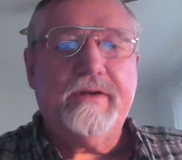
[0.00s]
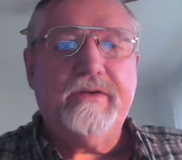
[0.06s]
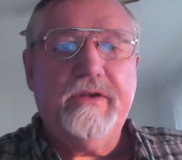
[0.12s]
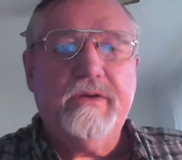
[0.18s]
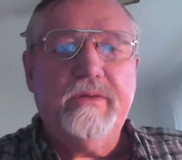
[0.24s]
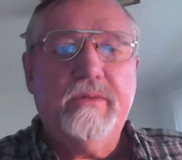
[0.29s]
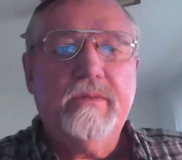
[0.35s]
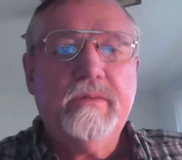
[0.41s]
to
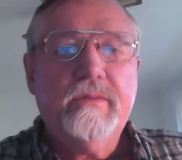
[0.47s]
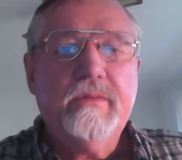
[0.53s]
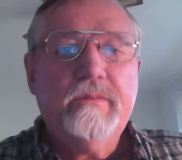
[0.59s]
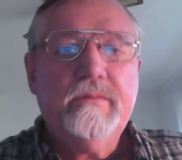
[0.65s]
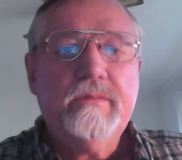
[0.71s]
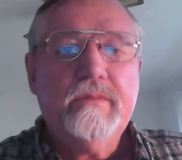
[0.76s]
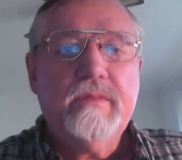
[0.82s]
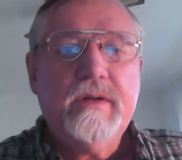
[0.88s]
you,
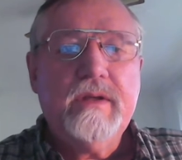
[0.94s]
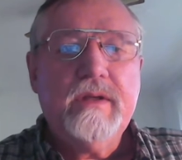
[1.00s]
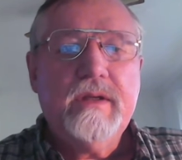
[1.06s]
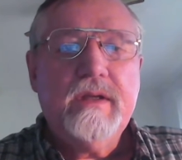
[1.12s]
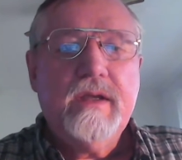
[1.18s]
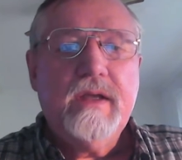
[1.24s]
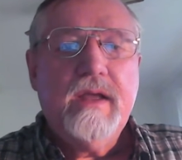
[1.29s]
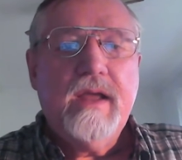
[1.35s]

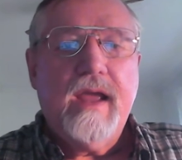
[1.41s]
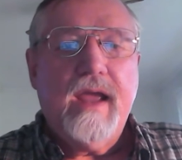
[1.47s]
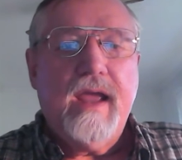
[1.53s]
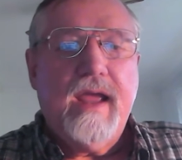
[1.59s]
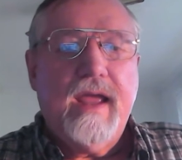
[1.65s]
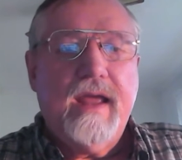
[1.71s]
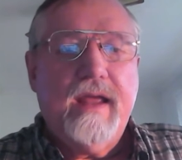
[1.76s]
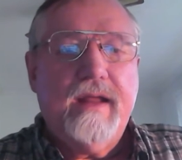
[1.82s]

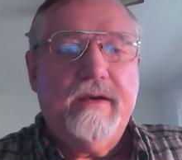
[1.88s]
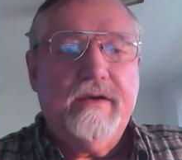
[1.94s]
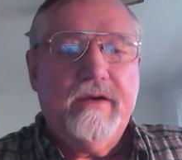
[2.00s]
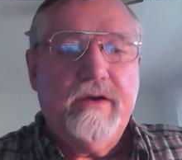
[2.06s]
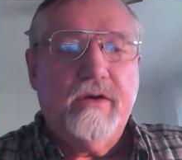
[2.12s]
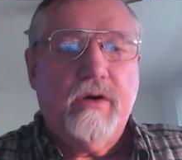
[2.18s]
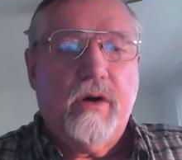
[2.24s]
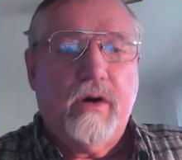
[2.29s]
and
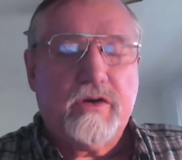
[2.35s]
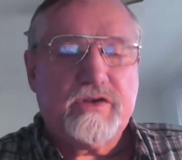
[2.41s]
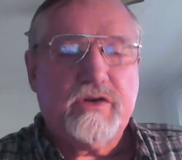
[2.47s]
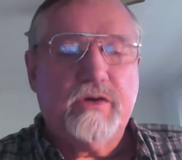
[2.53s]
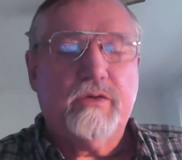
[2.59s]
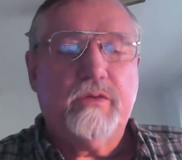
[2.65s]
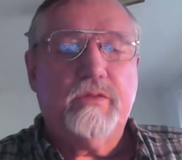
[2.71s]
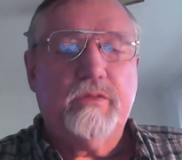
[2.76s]
you're
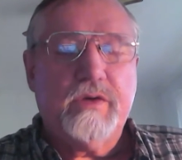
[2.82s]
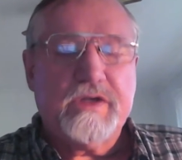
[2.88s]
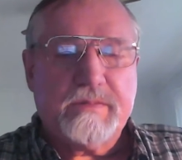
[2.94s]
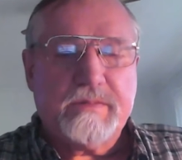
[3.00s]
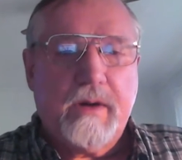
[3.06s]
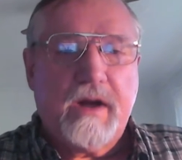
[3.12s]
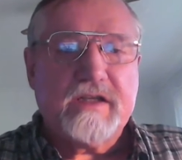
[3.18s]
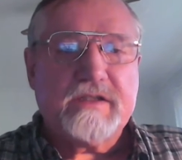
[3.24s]
also
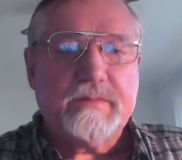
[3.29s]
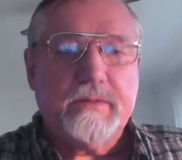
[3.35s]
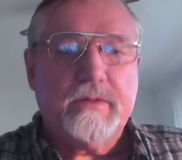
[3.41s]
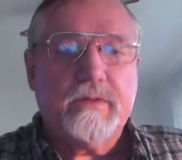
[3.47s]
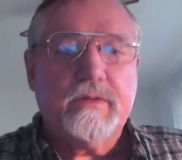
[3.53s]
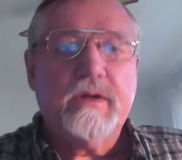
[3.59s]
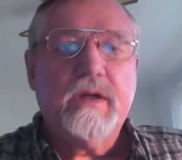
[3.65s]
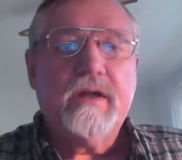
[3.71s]

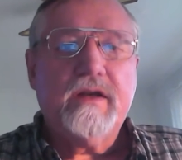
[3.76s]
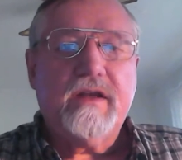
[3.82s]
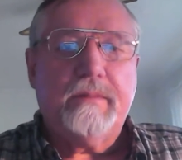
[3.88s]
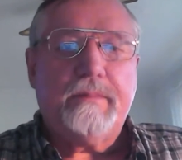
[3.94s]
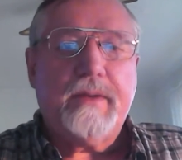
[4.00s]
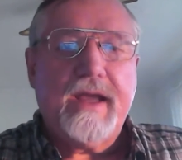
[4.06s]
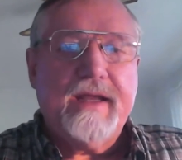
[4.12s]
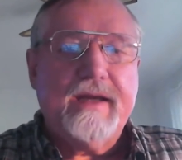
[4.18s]
responsible to
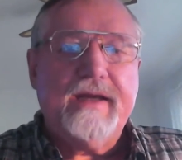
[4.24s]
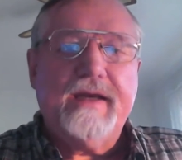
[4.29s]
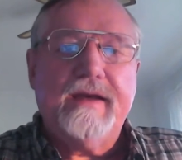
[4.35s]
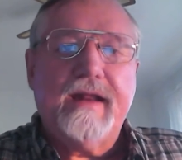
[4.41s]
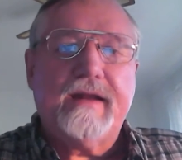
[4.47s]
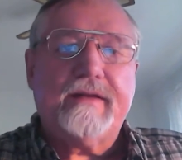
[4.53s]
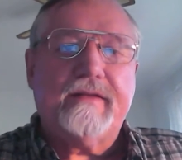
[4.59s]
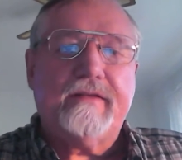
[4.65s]
pay any
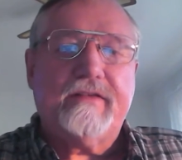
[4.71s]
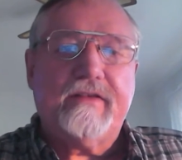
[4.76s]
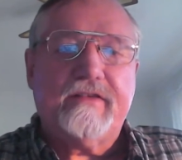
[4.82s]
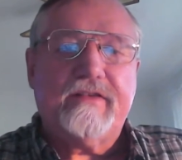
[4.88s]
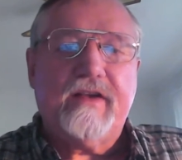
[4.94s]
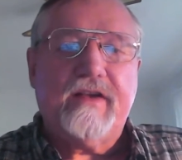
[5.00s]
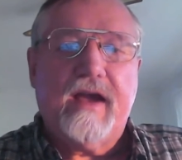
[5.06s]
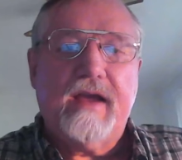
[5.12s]
debt to
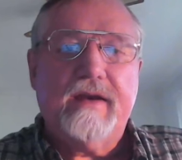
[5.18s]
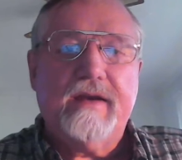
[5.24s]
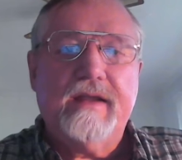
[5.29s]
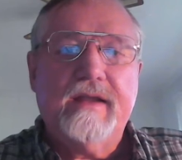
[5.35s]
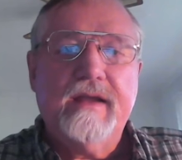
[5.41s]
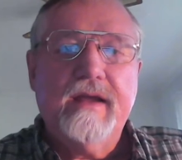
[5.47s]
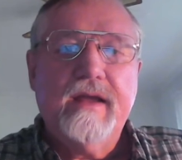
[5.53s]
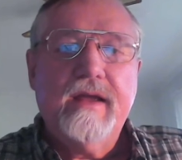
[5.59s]

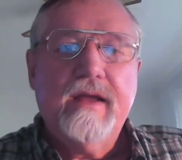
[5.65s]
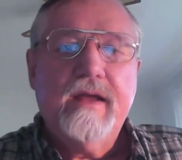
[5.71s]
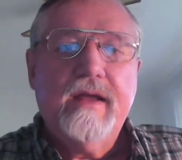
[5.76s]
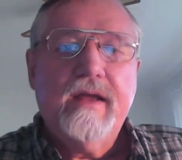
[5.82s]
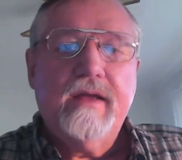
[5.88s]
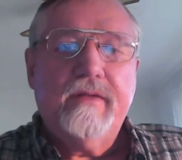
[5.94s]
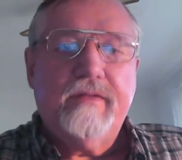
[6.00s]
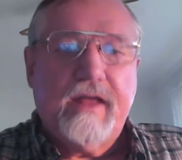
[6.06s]
society
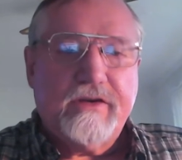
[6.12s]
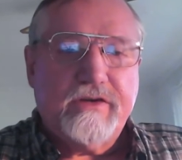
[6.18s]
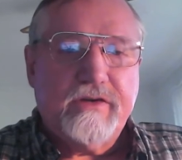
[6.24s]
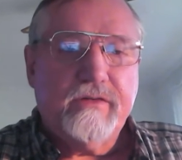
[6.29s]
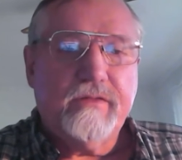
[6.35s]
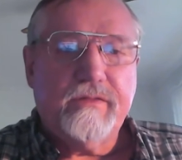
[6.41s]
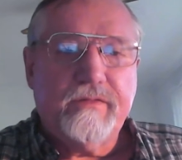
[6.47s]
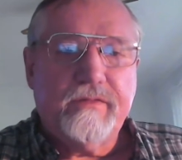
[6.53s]
that
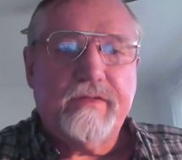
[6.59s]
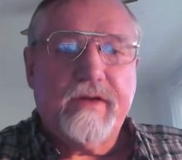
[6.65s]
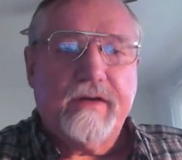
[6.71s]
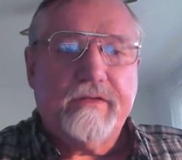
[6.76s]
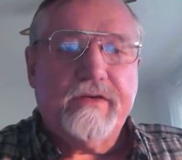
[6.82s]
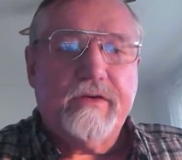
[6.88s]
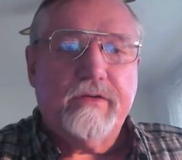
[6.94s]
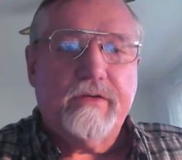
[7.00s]
you
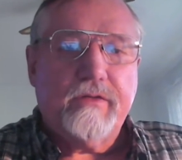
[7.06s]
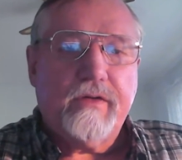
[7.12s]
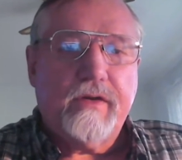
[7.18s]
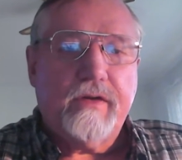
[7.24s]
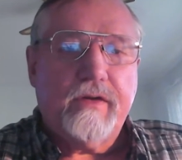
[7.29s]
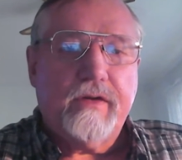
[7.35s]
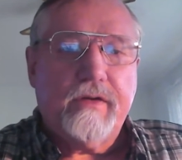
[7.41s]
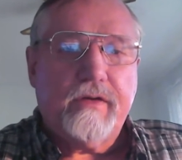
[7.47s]

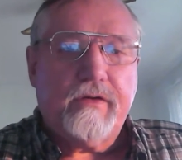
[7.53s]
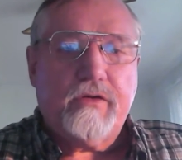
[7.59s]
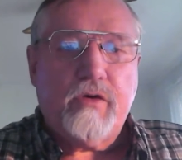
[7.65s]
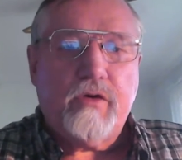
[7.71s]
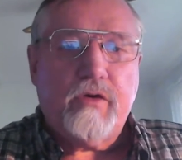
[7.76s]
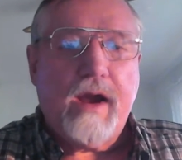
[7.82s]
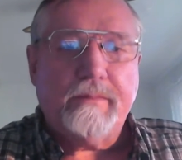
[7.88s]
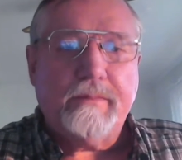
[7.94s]
in
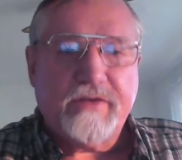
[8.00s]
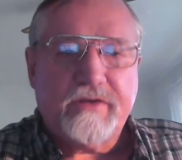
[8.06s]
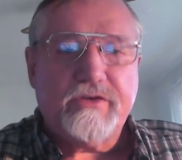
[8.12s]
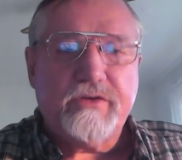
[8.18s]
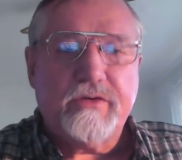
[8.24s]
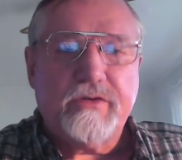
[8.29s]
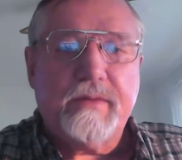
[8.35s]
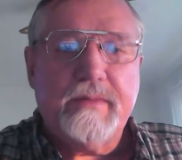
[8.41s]
crimes
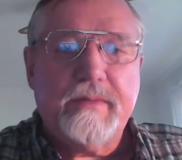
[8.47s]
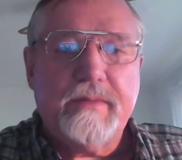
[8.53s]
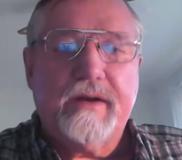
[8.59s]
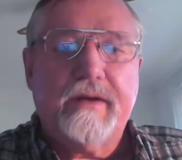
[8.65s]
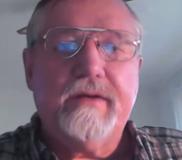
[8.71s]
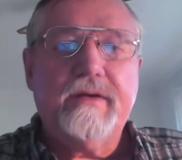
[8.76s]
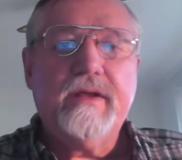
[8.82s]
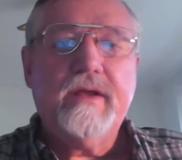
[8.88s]
that you
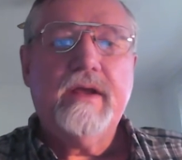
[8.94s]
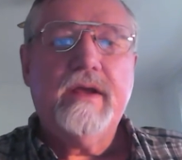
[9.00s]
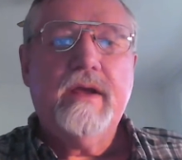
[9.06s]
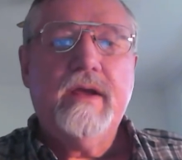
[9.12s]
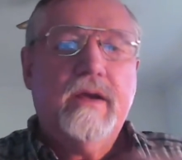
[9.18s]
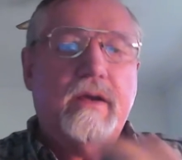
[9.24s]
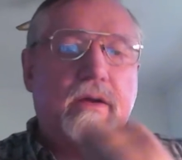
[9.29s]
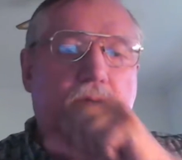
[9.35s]
committed.
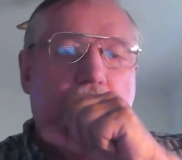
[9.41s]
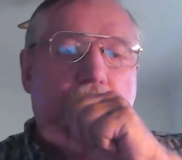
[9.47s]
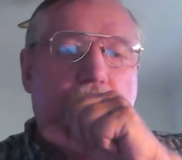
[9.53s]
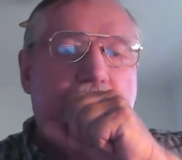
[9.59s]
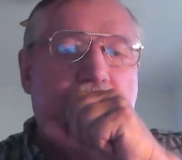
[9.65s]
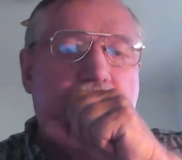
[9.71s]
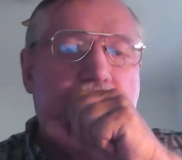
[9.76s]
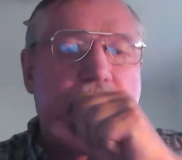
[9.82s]

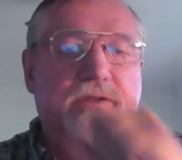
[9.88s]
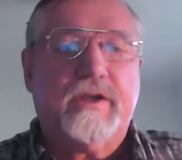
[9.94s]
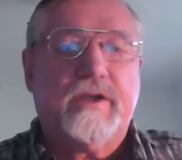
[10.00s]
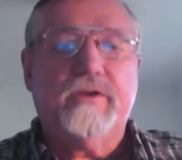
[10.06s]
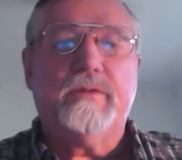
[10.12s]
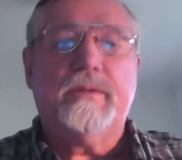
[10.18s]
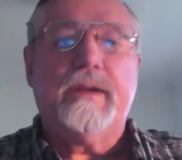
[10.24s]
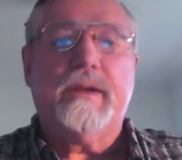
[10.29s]

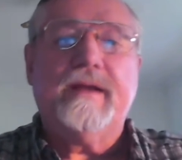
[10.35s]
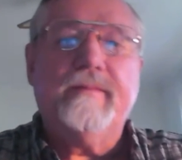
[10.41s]
Excuse me.